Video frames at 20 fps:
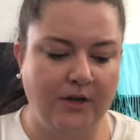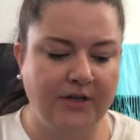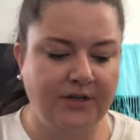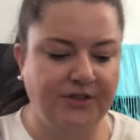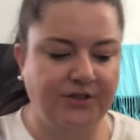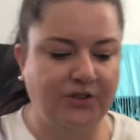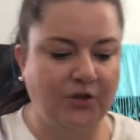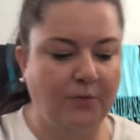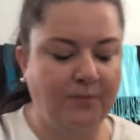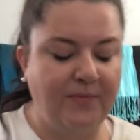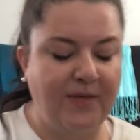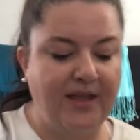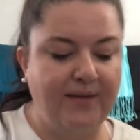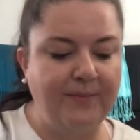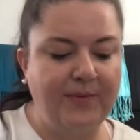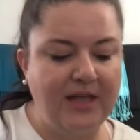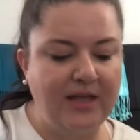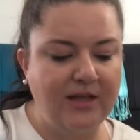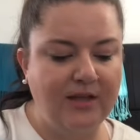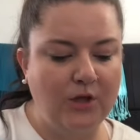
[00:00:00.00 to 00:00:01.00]
So
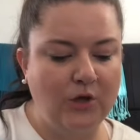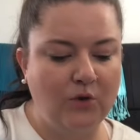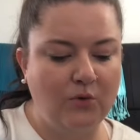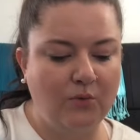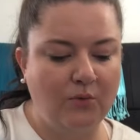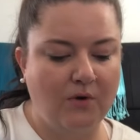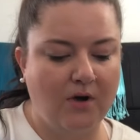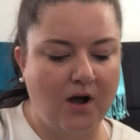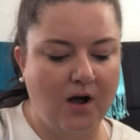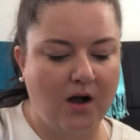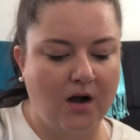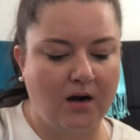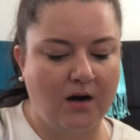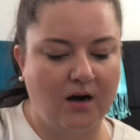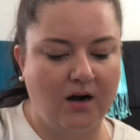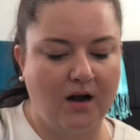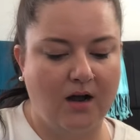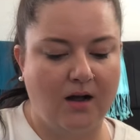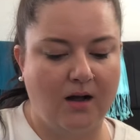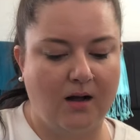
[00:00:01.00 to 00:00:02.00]
maybe you
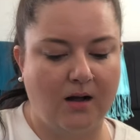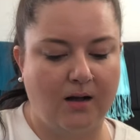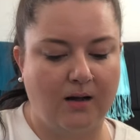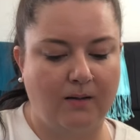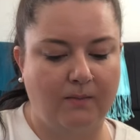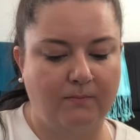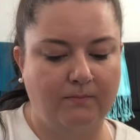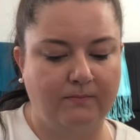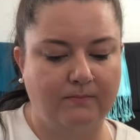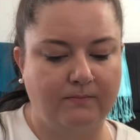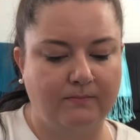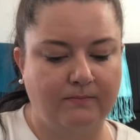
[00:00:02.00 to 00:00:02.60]
are um,